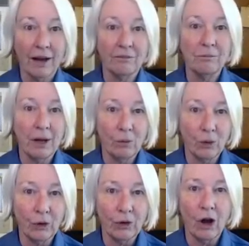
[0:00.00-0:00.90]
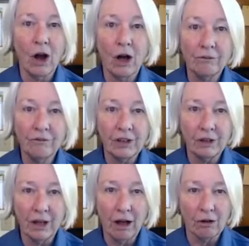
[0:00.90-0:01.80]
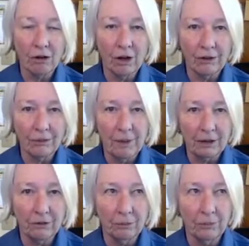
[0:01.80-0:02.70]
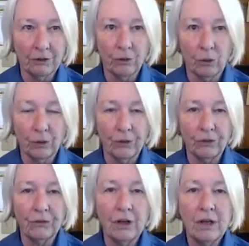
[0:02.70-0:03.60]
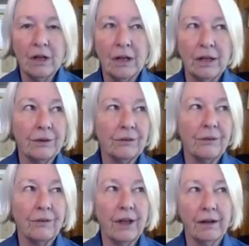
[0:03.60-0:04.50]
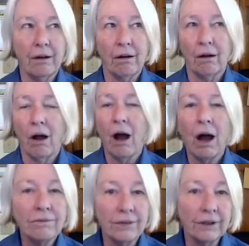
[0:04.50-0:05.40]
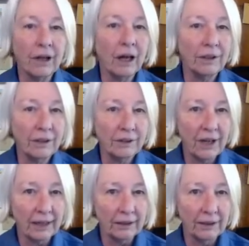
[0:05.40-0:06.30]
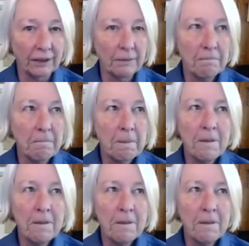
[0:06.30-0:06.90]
a lot of my work on fetal alcohol spectrum disorders is they are often undetected.